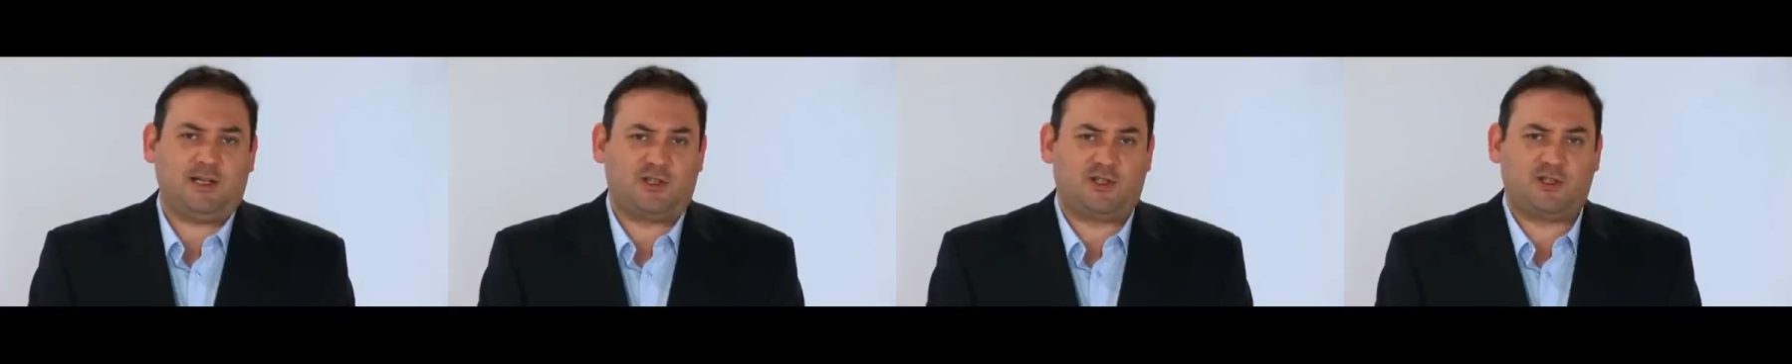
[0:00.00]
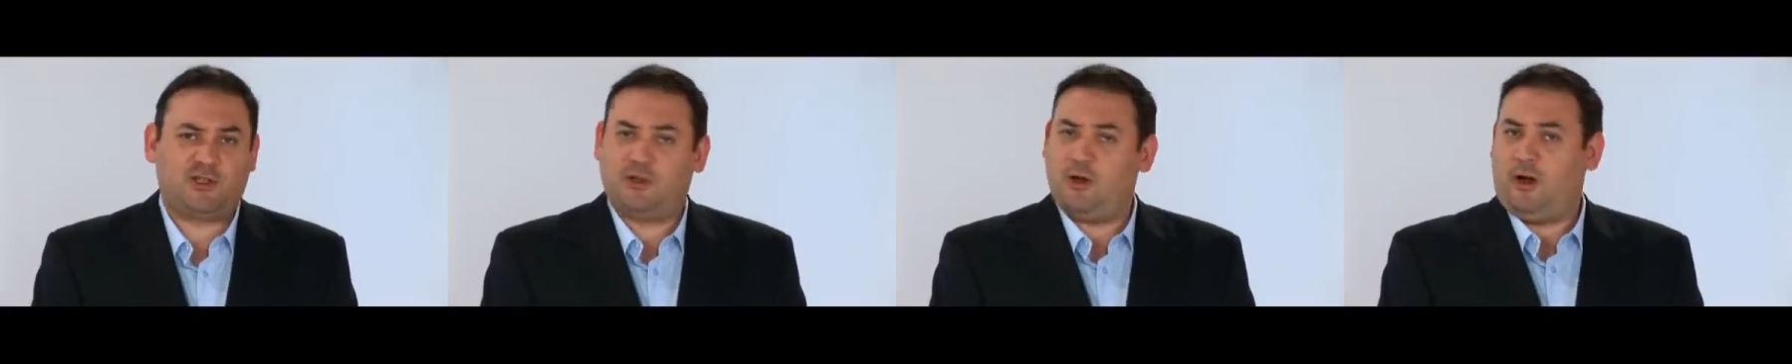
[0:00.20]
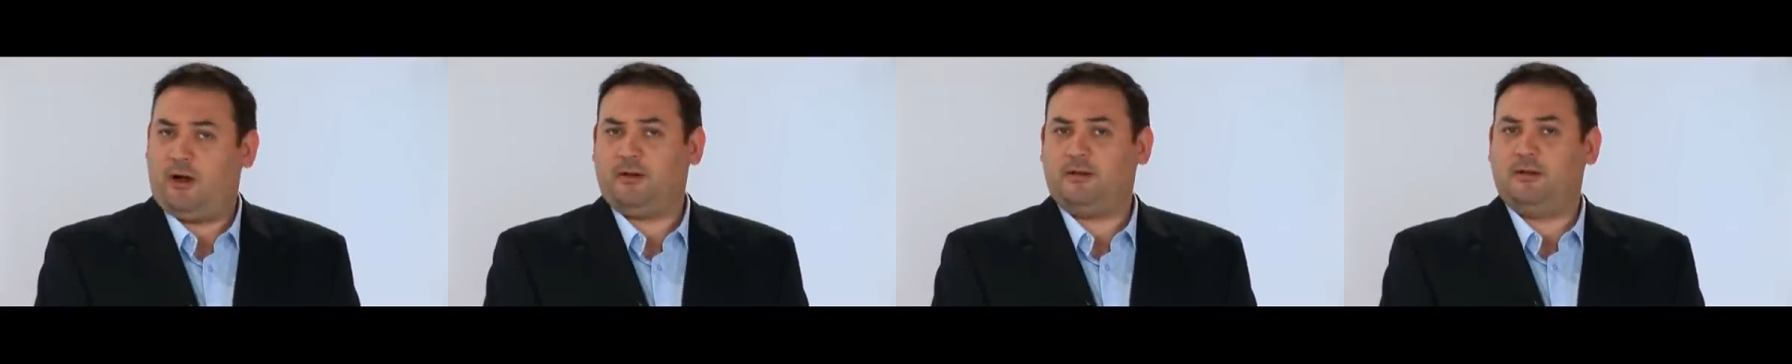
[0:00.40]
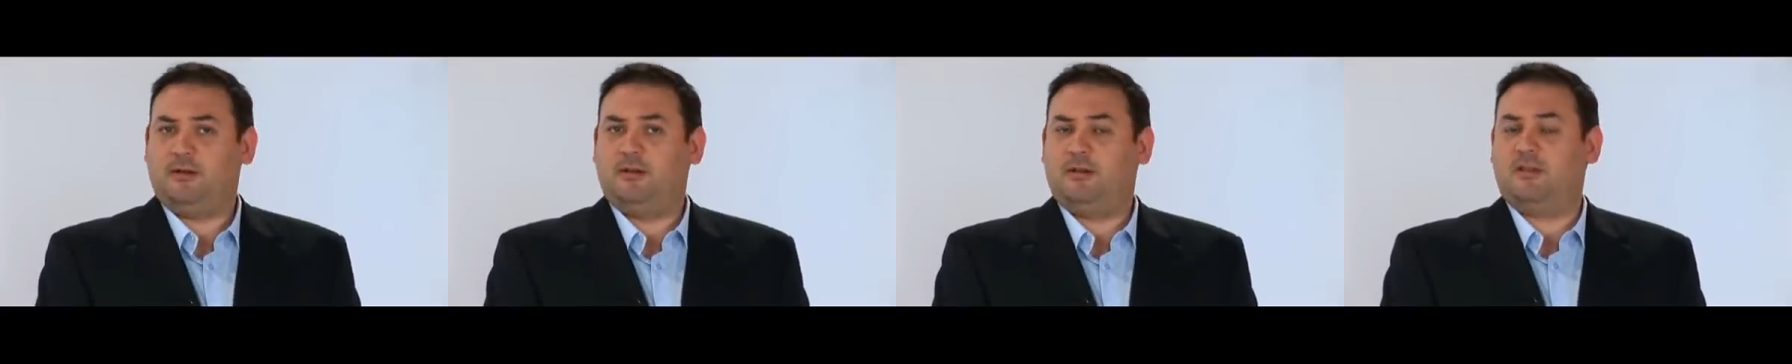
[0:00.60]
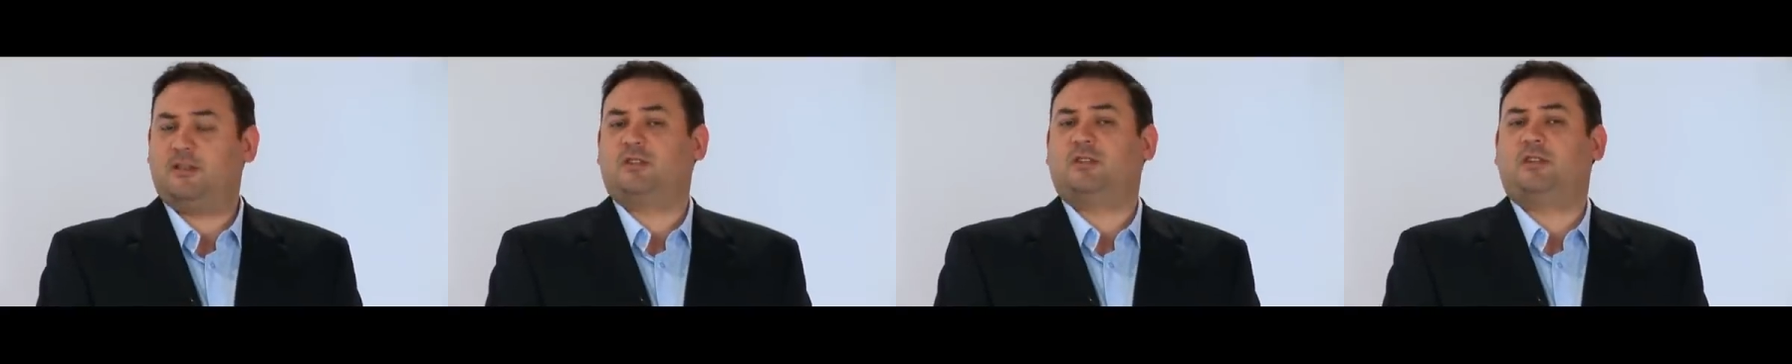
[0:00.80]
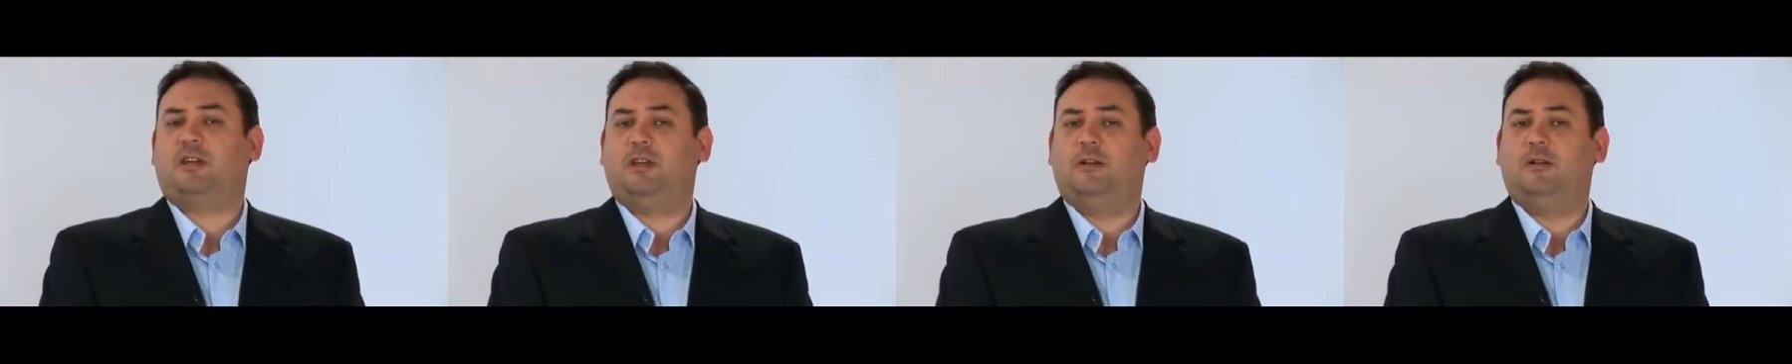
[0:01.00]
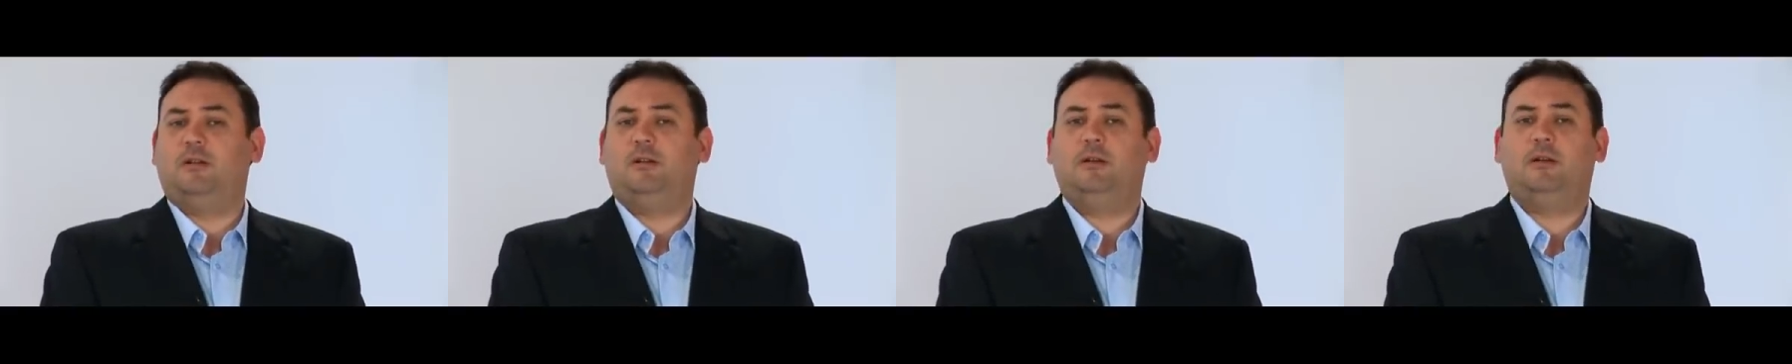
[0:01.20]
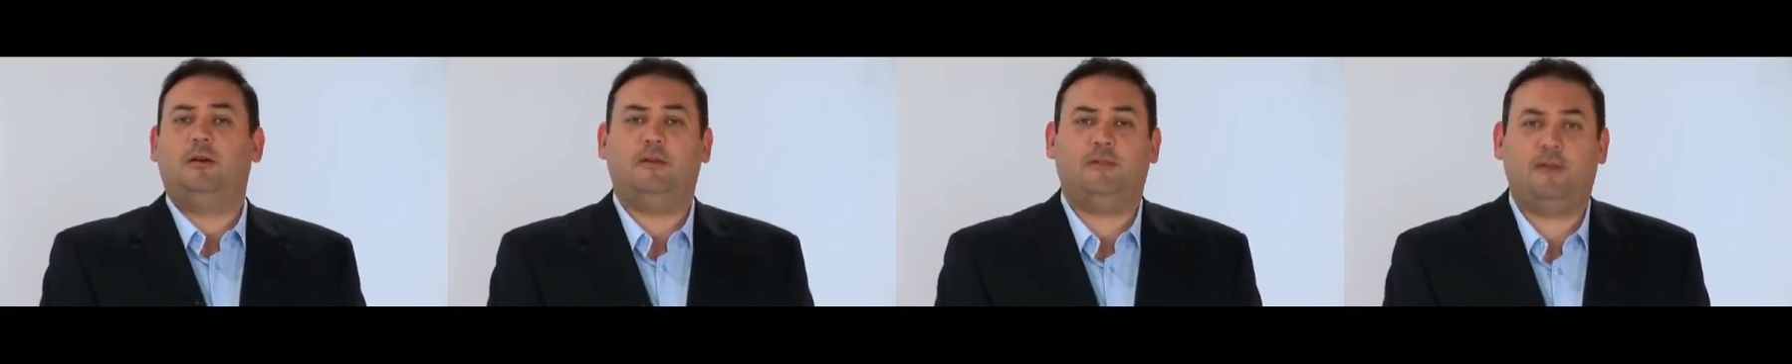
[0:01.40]
Scott the
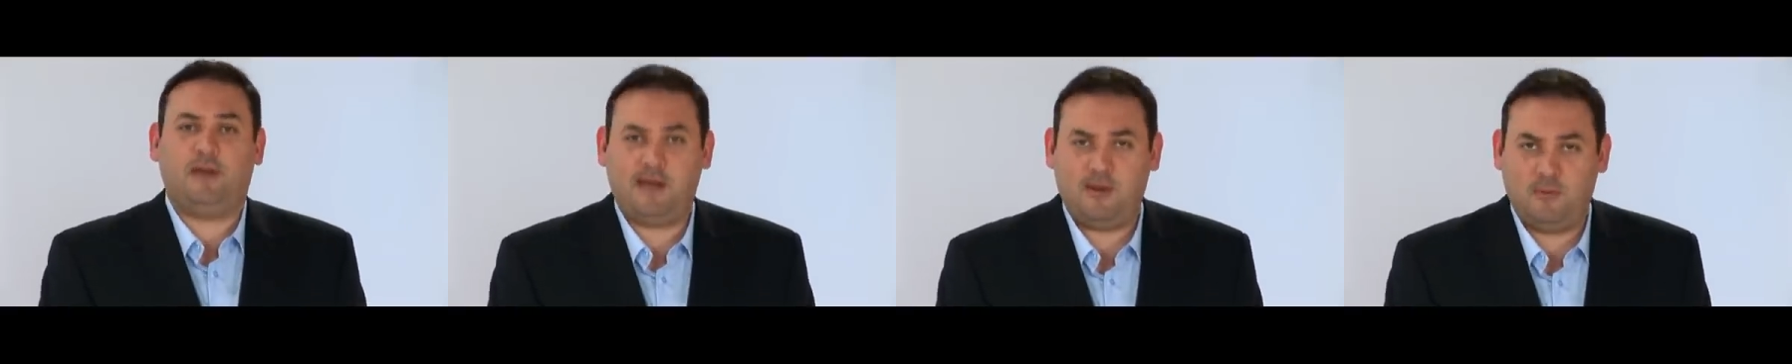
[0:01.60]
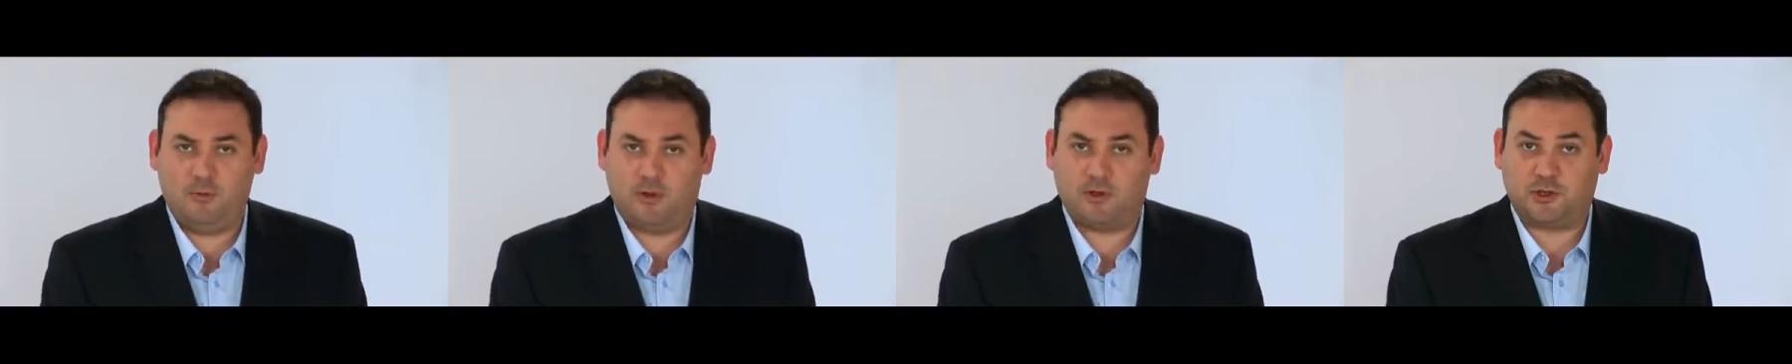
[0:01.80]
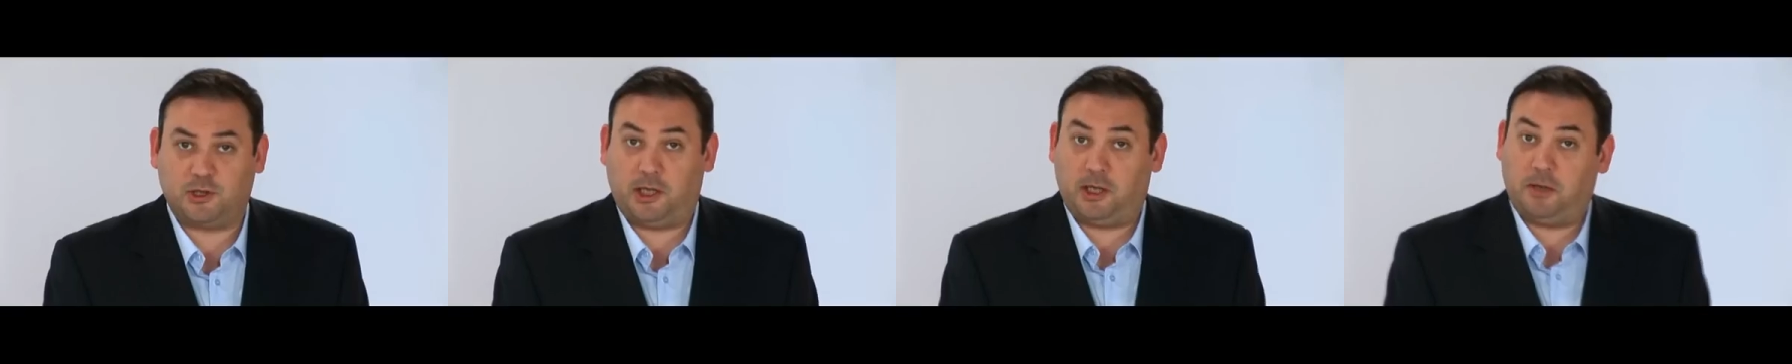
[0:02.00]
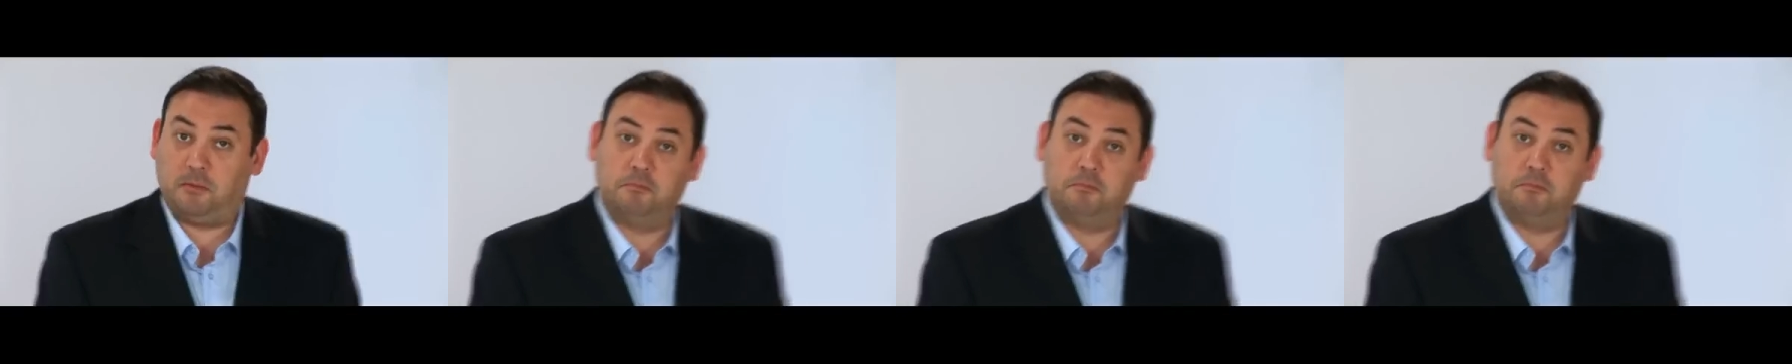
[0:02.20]
skill of hair washing.